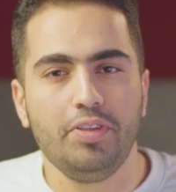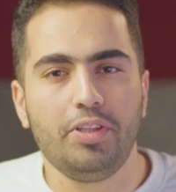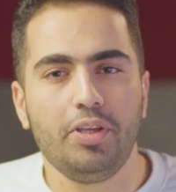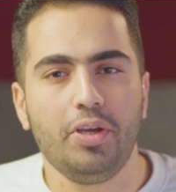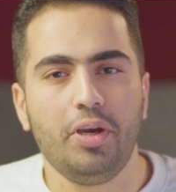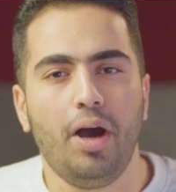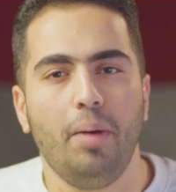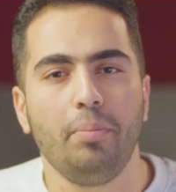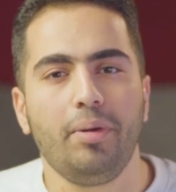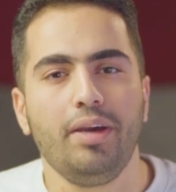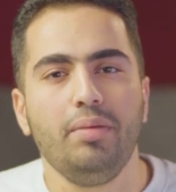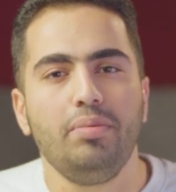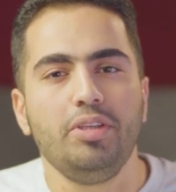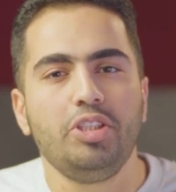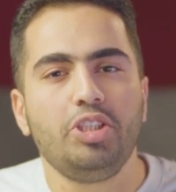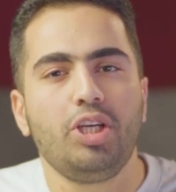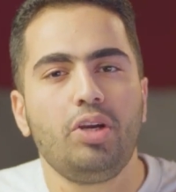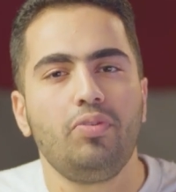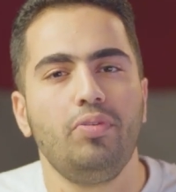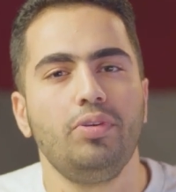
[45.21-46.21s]
video, I'm gonna be
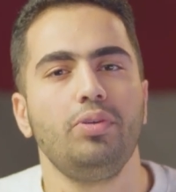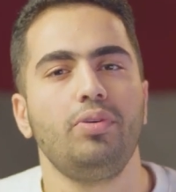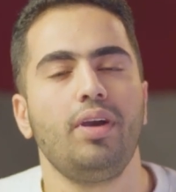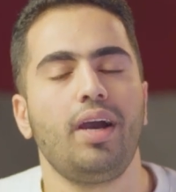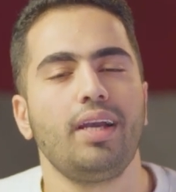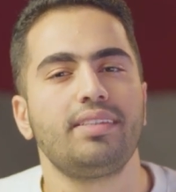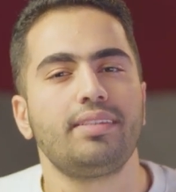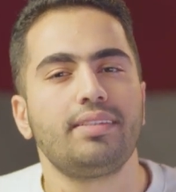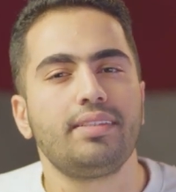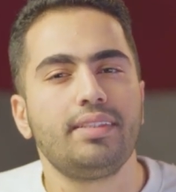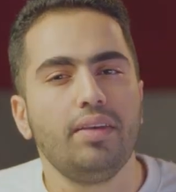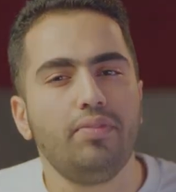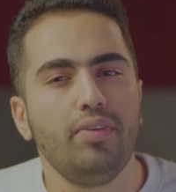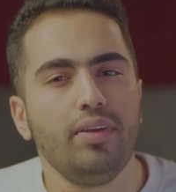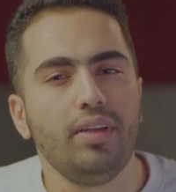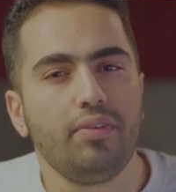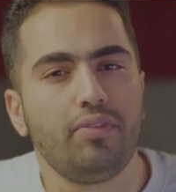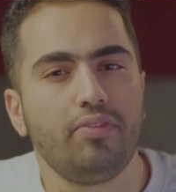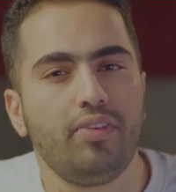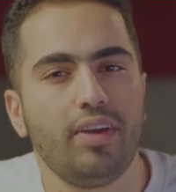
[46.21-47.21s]
sharing with you guys
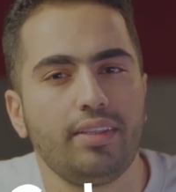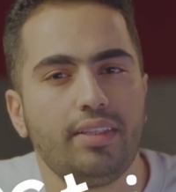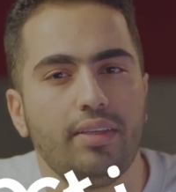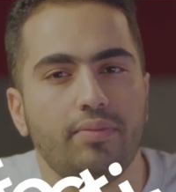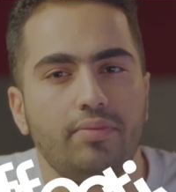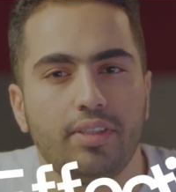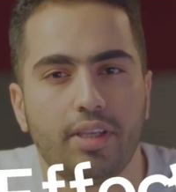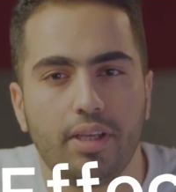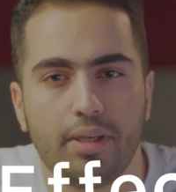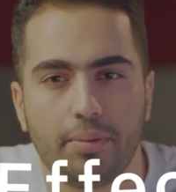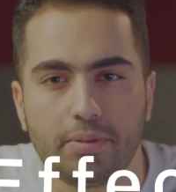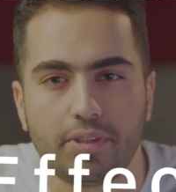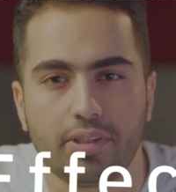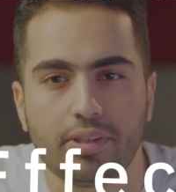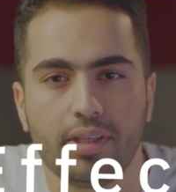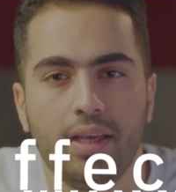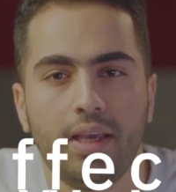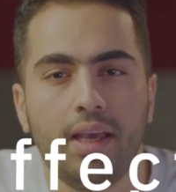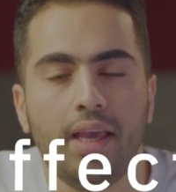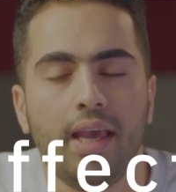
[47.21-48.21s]
7 effective
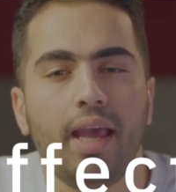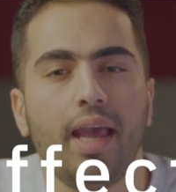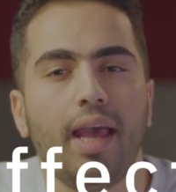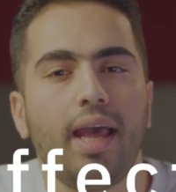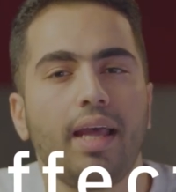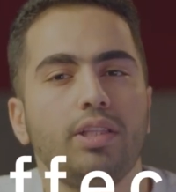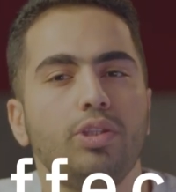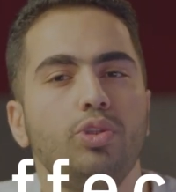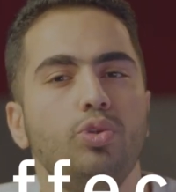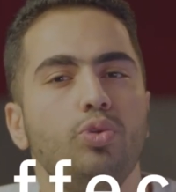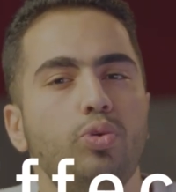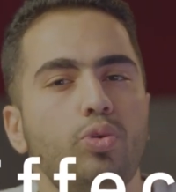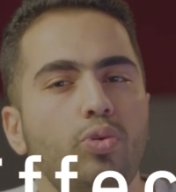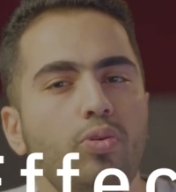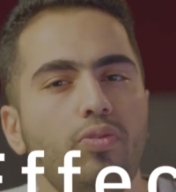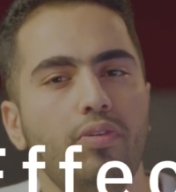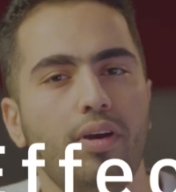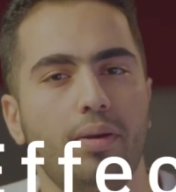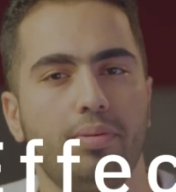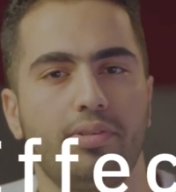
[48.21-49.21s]
tips and 2
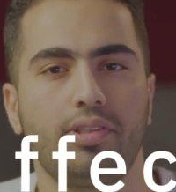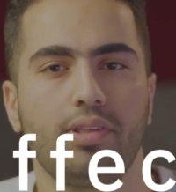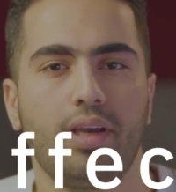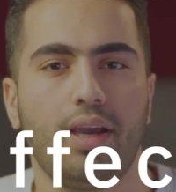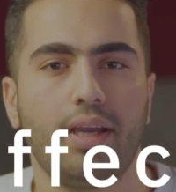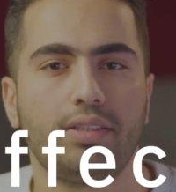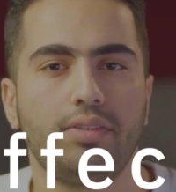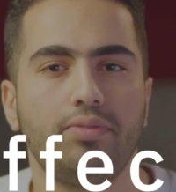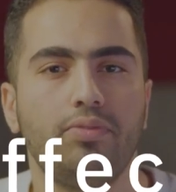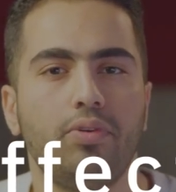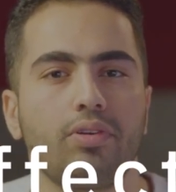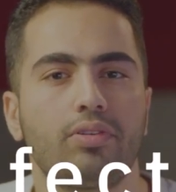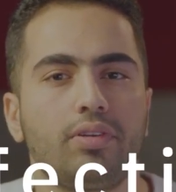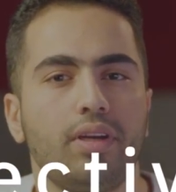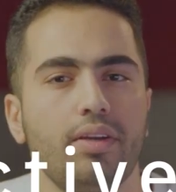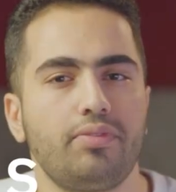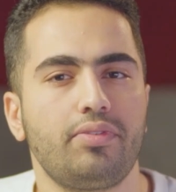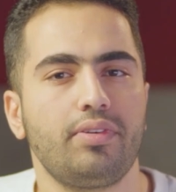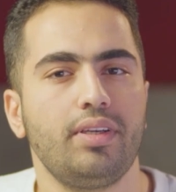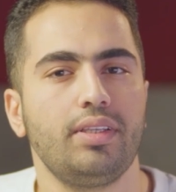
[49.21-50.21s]
websites for
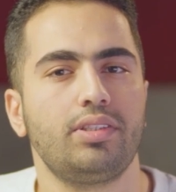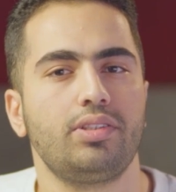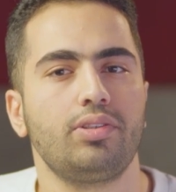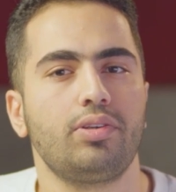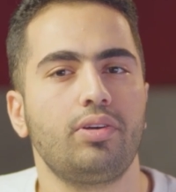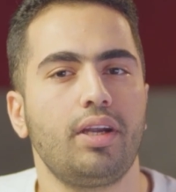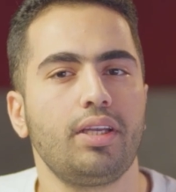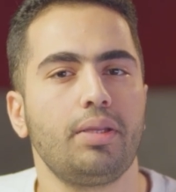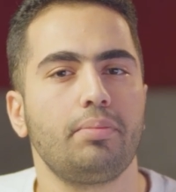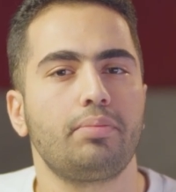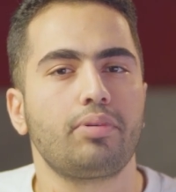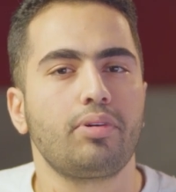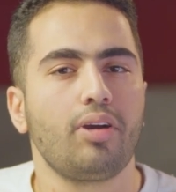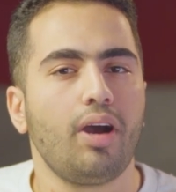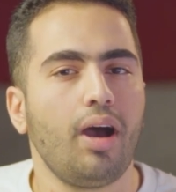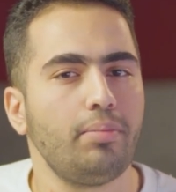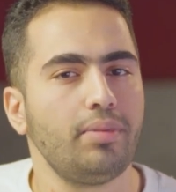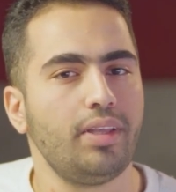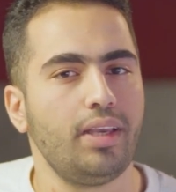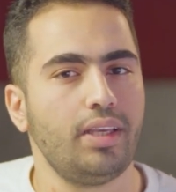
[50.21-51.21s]
reference regarding
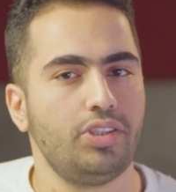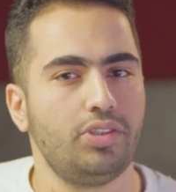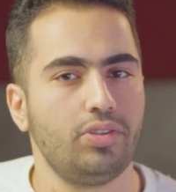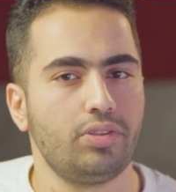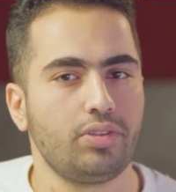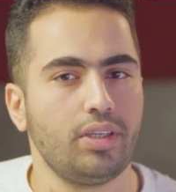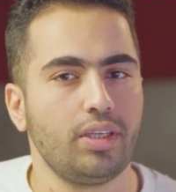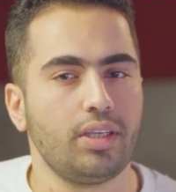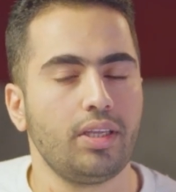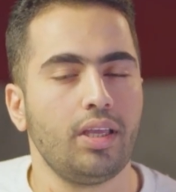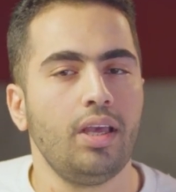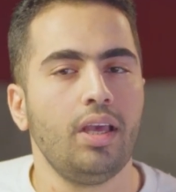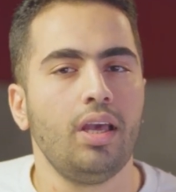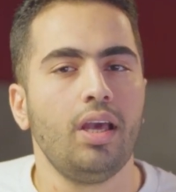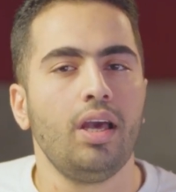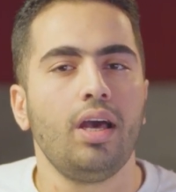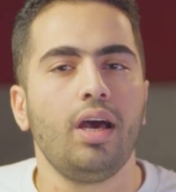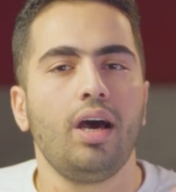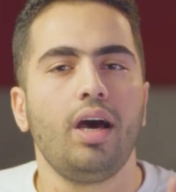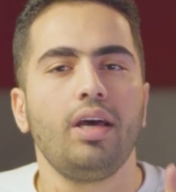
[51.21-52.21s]
prompt engineering
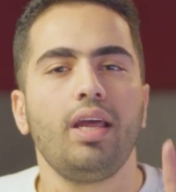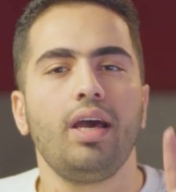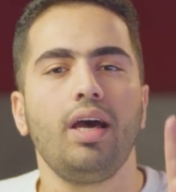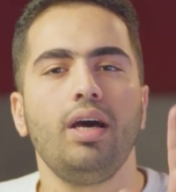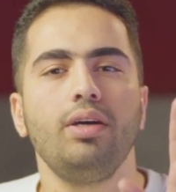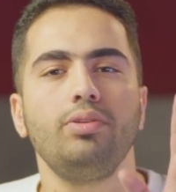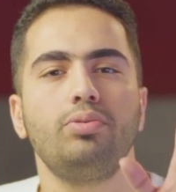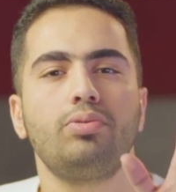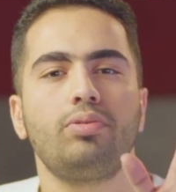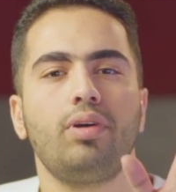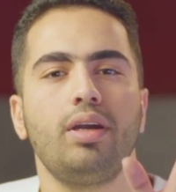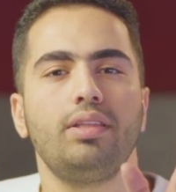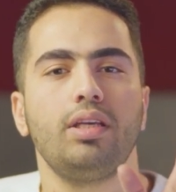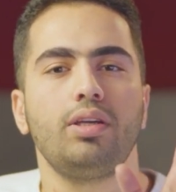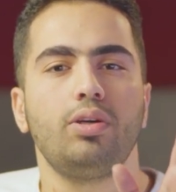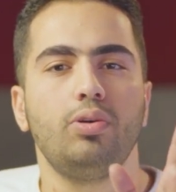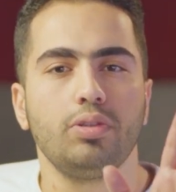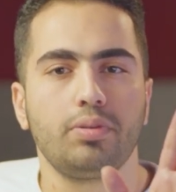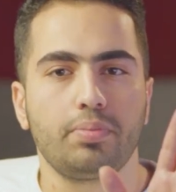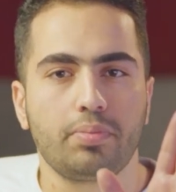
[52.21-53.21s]
on how to write a
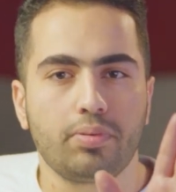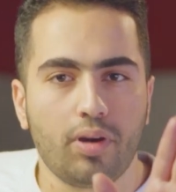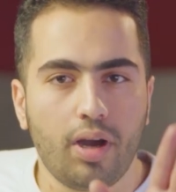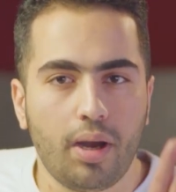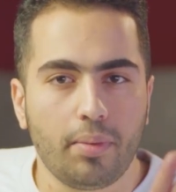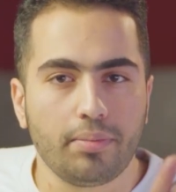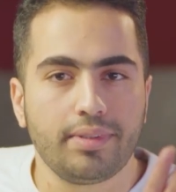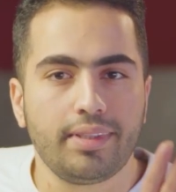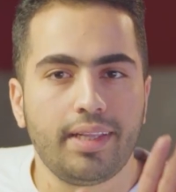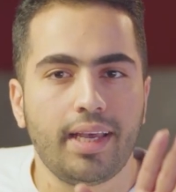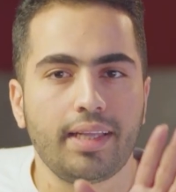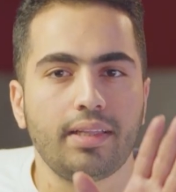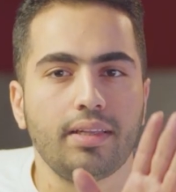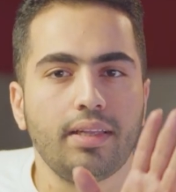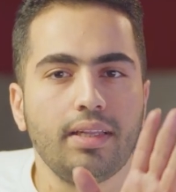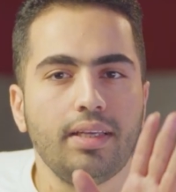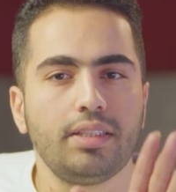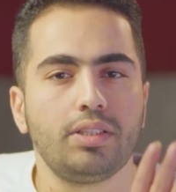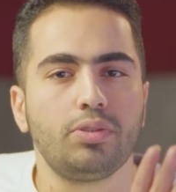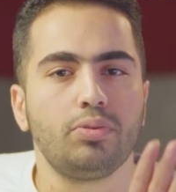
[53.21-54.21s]
good prompt that
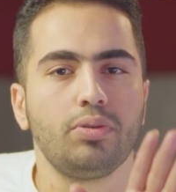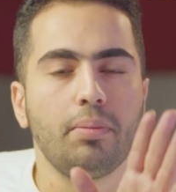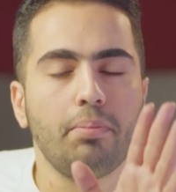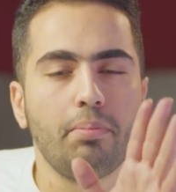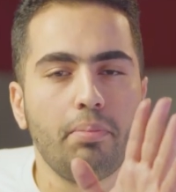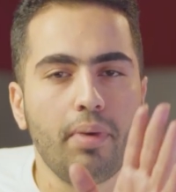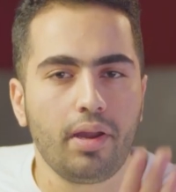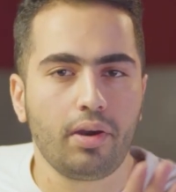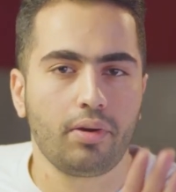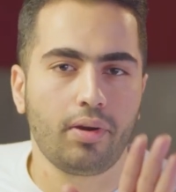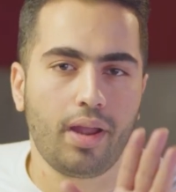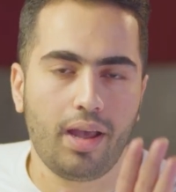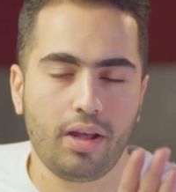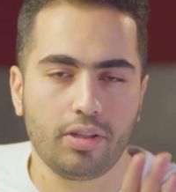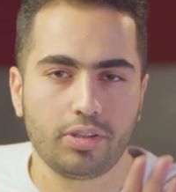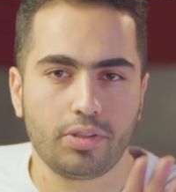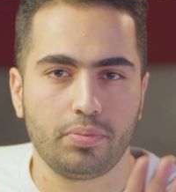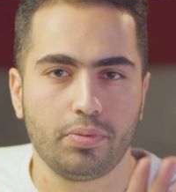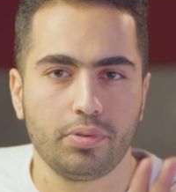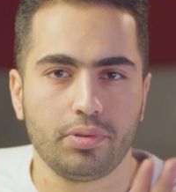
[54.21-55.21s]
leads to a better
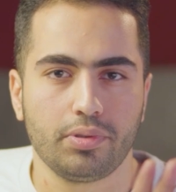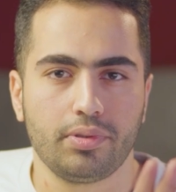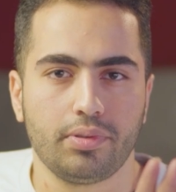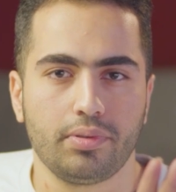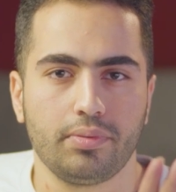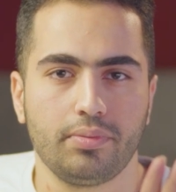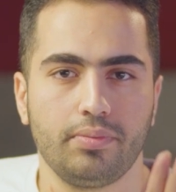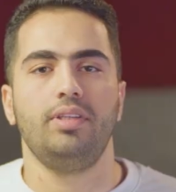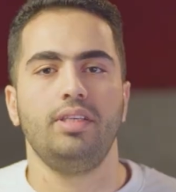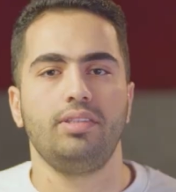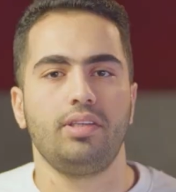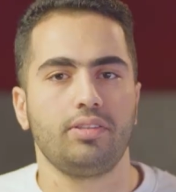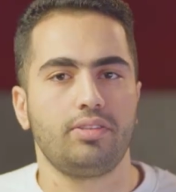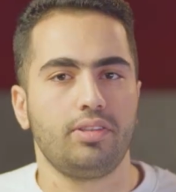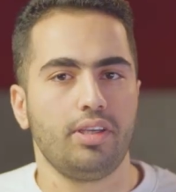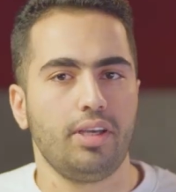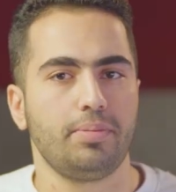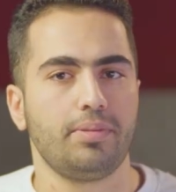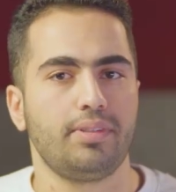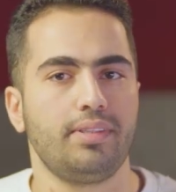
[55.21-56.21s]
output. These are
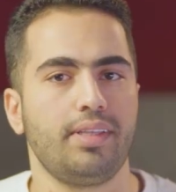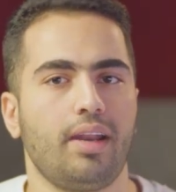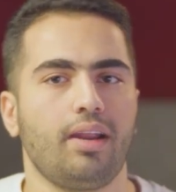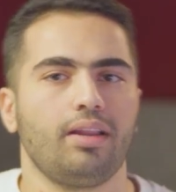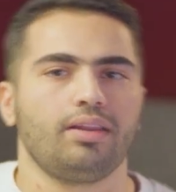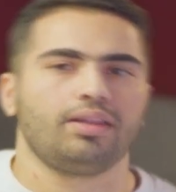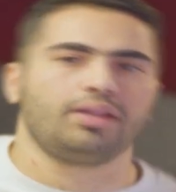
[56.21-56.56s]
tips that I